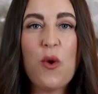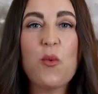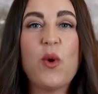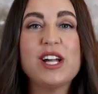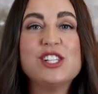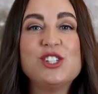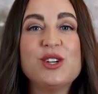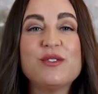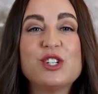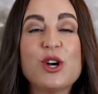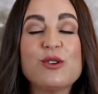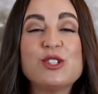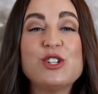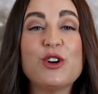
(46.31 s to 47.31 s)
Once you've
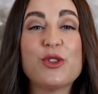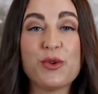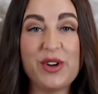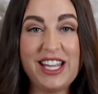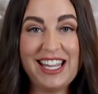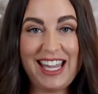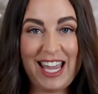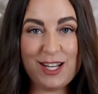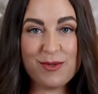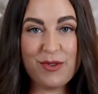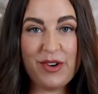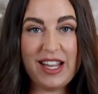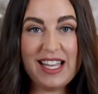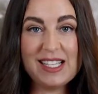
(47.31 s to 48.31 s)
chosen your 3
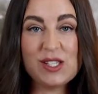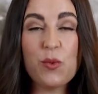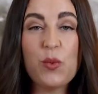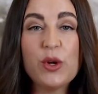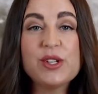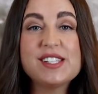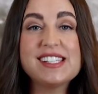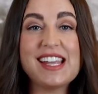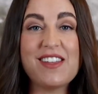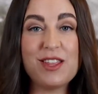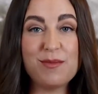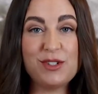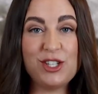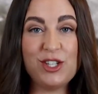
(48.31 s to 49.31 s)
engagement rings, we'll send
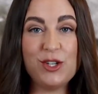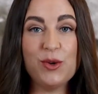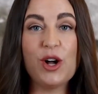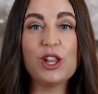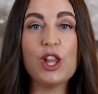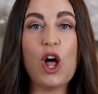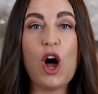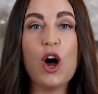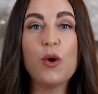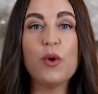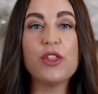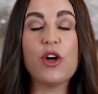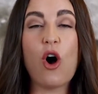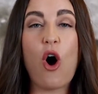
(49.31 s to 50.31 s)
them to you along
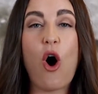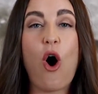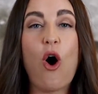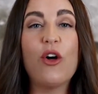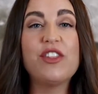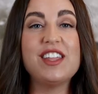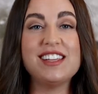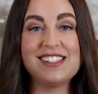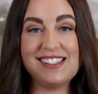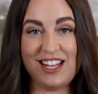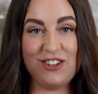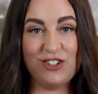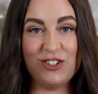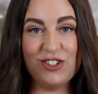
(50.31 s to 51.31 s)
with all the
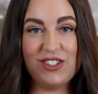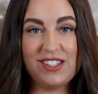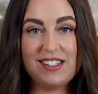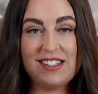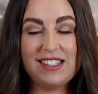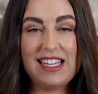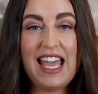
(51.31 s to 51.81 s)
essentials.